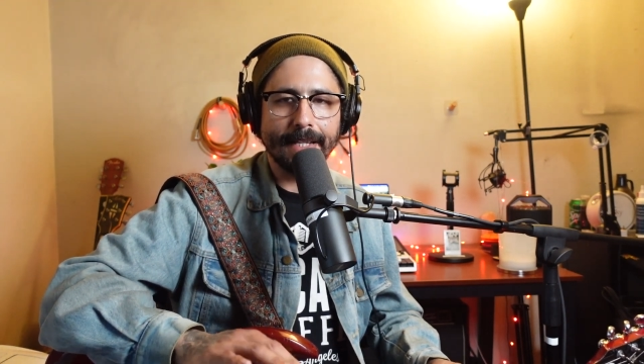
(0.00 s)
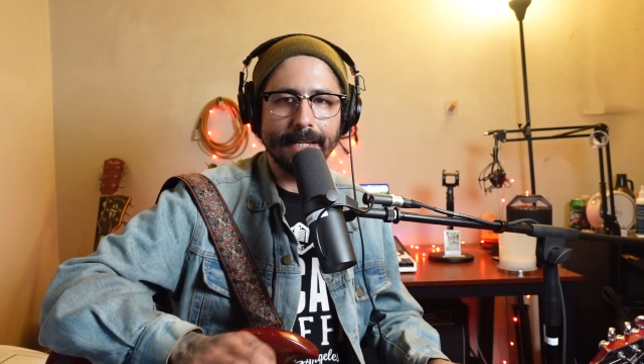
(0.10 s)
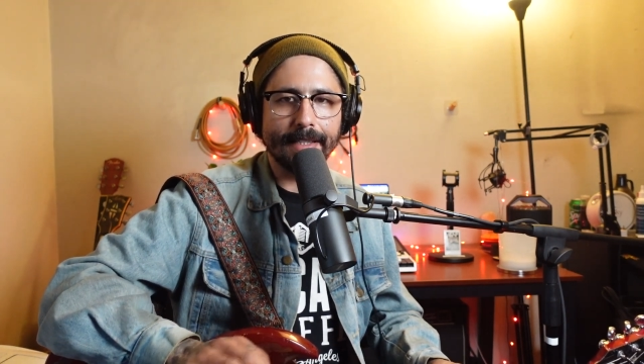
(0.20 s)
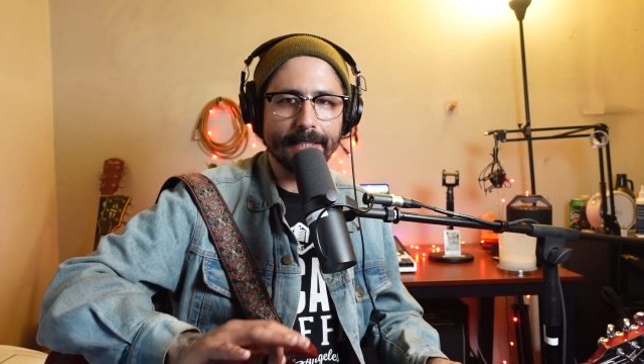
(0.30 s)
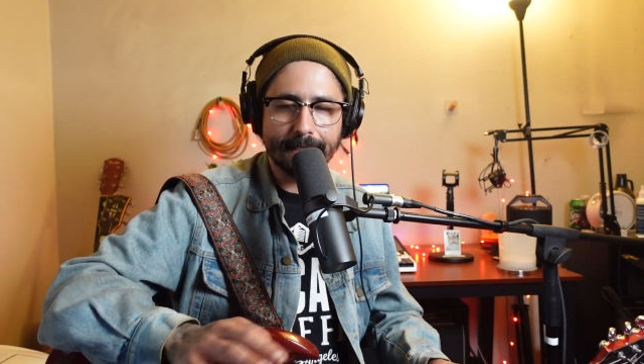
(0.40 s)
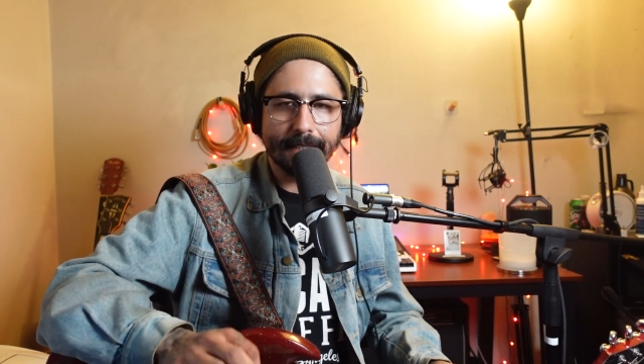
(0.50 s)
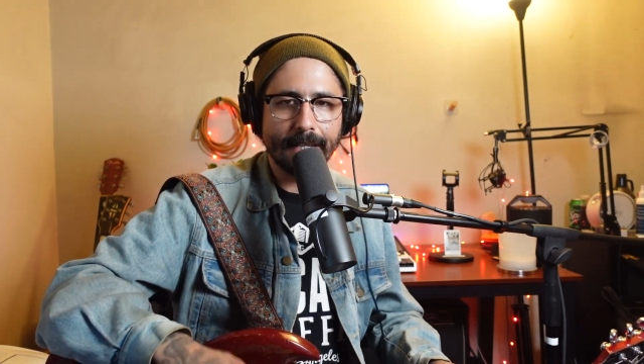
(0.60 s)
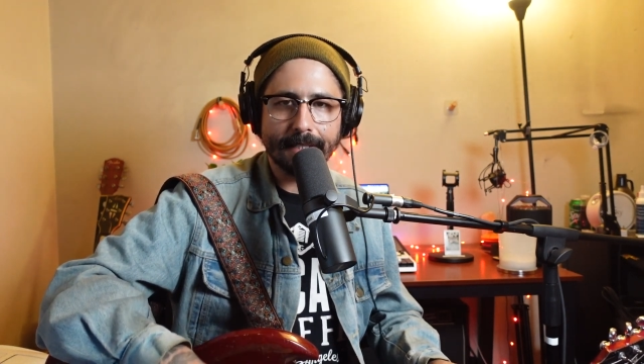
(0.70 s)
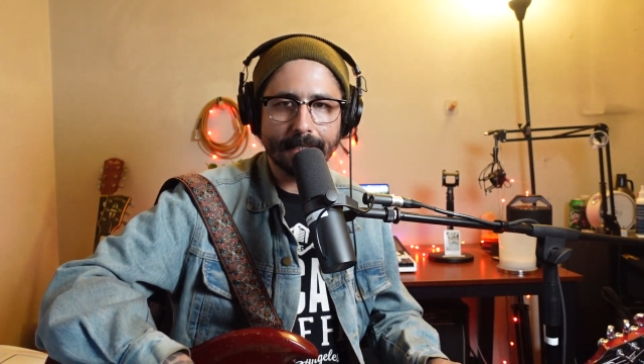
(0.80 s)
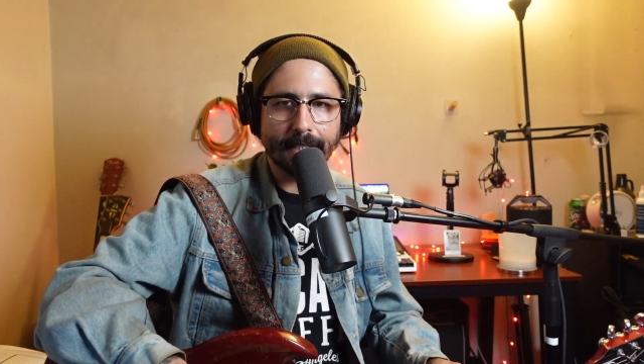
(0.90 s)
that this
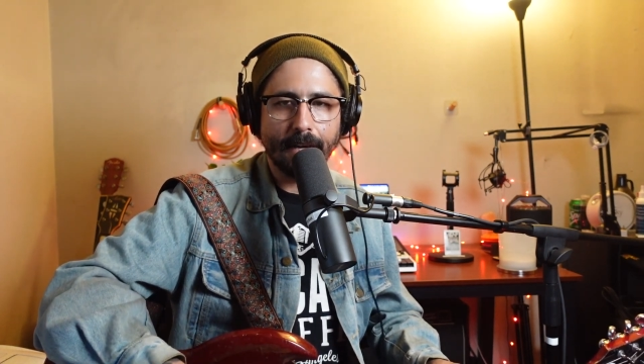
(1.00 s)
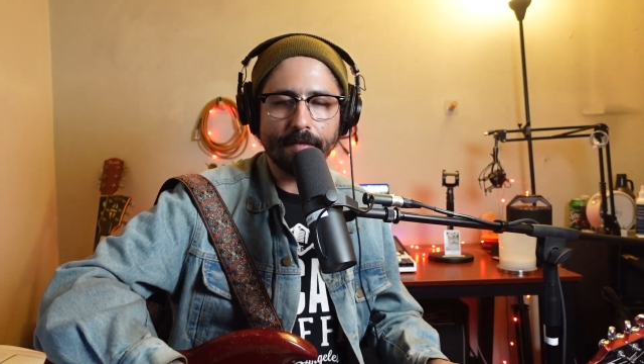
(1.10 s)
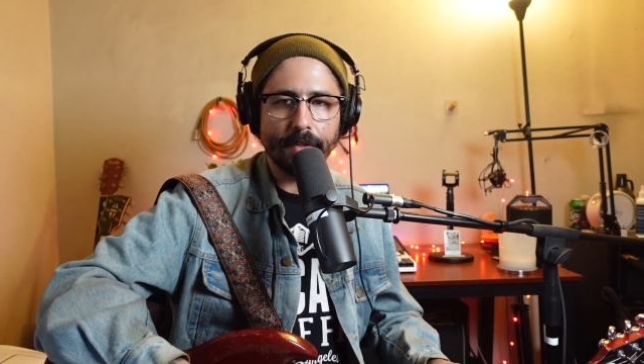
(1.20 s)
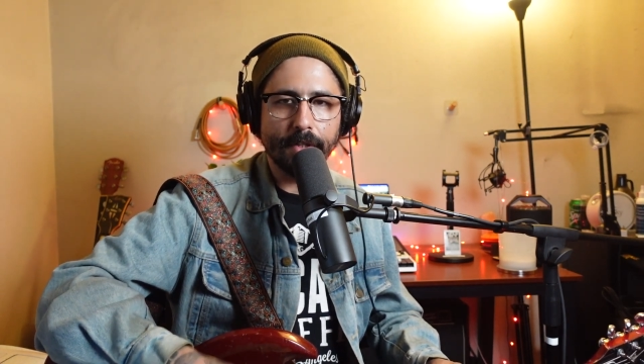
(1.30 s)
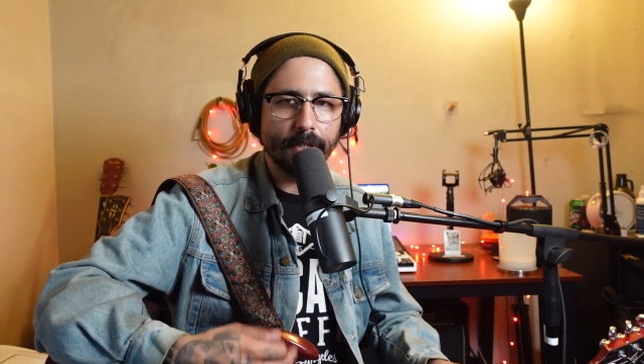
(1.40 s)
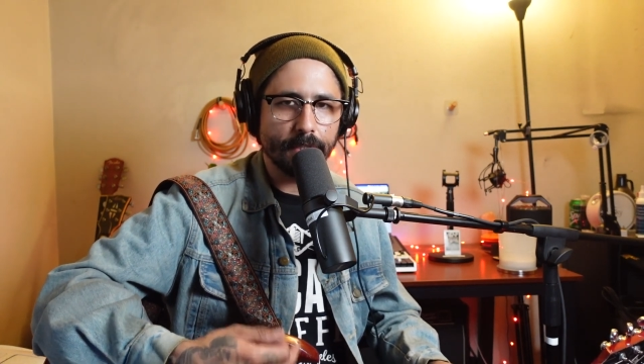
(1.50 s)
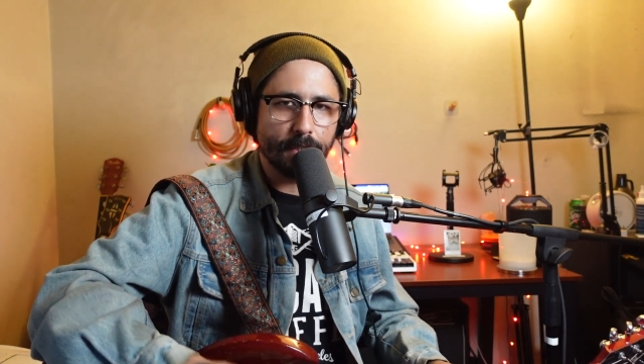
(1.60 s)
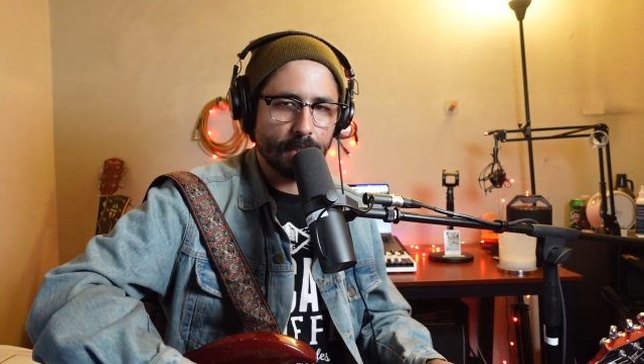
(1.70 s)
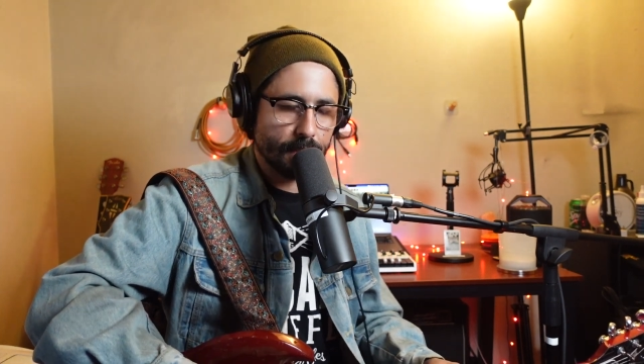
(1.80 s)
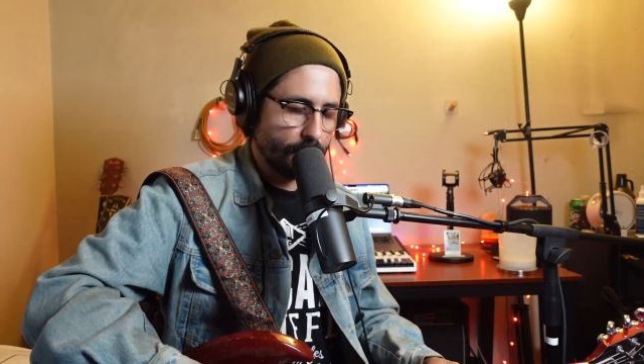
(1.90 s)
lesson's not for you, because you
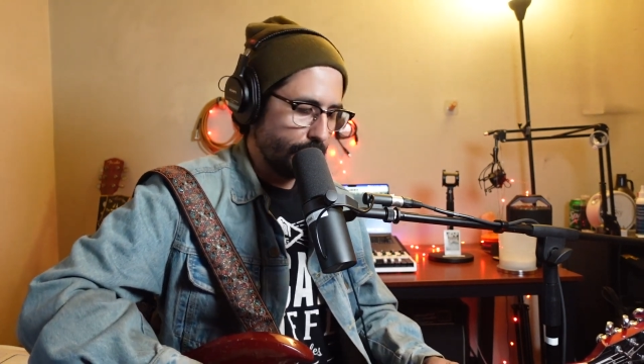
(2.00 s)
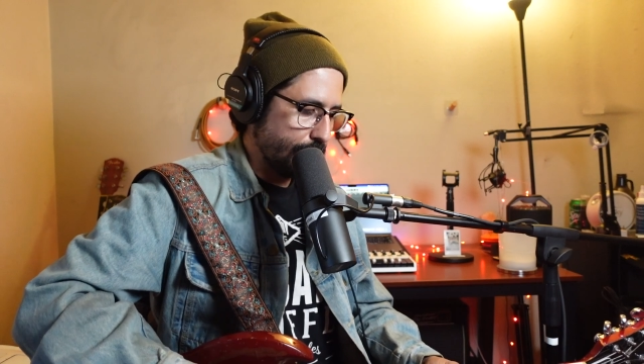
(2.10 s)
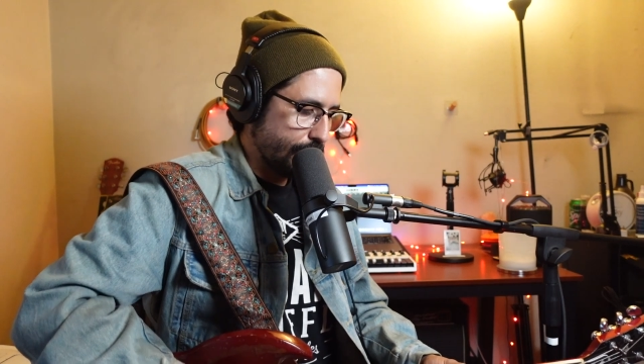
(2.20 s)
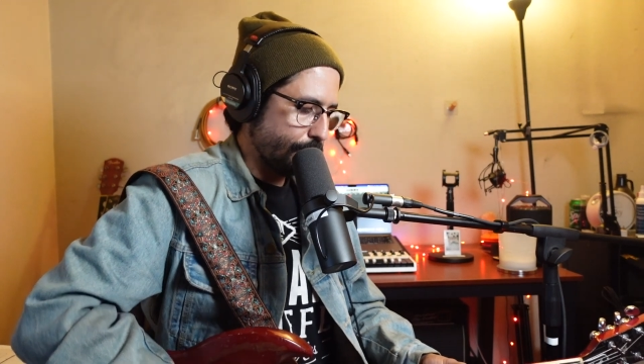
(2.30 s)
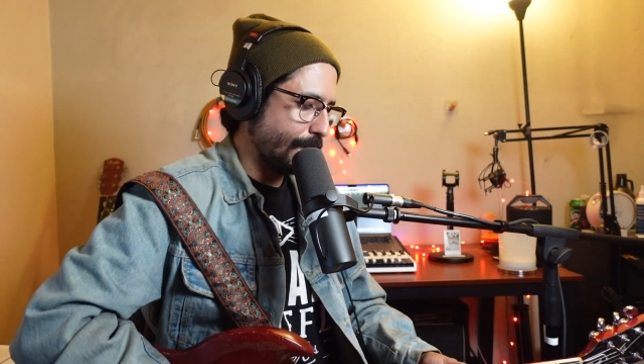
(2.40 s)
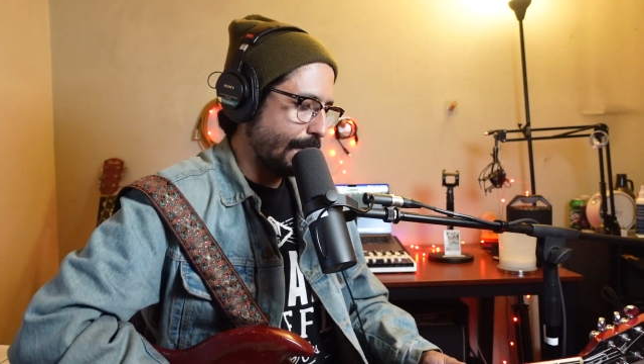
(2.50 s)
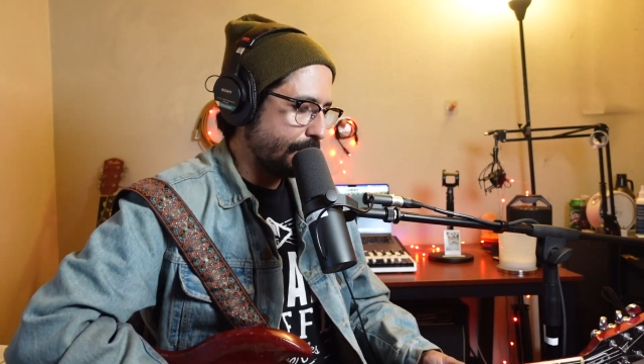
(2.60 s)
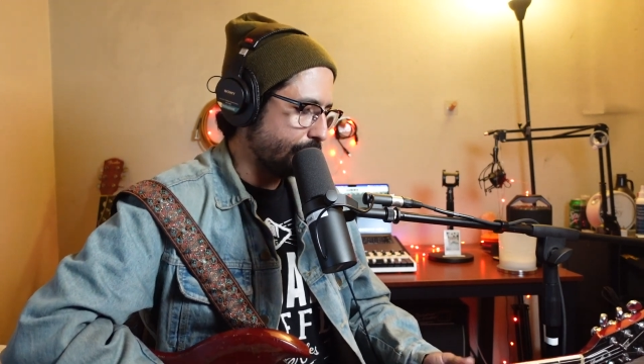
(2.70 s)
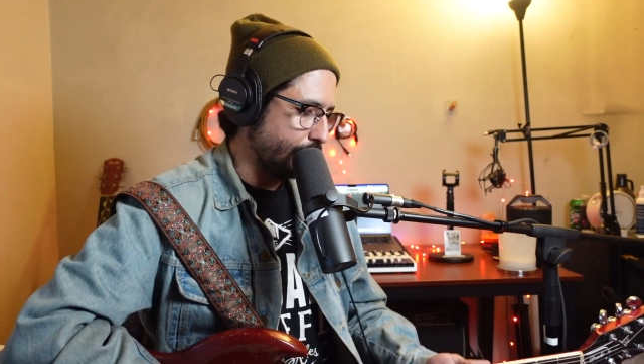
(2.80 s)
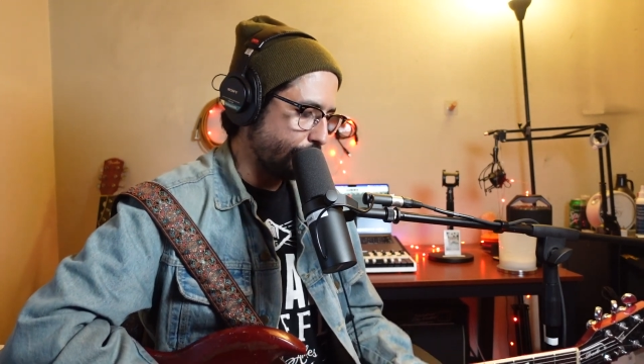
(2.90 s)
can still get something
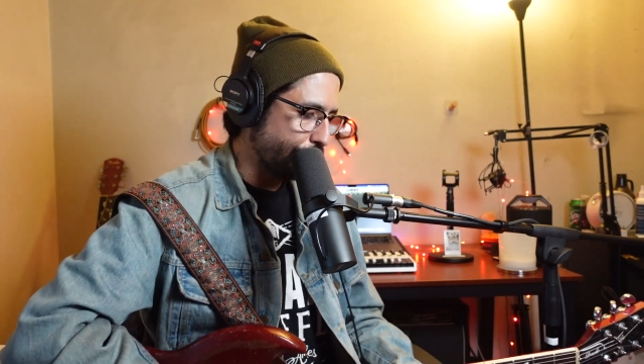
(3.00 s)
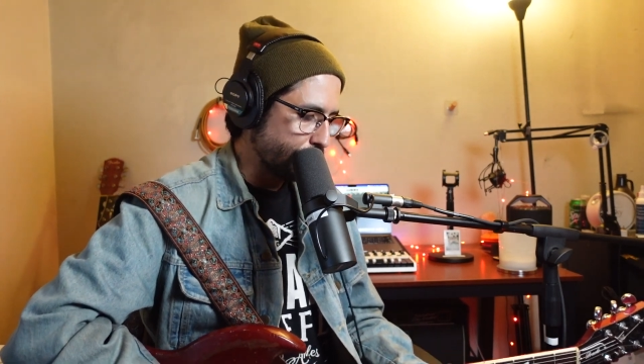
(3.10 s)
out of it.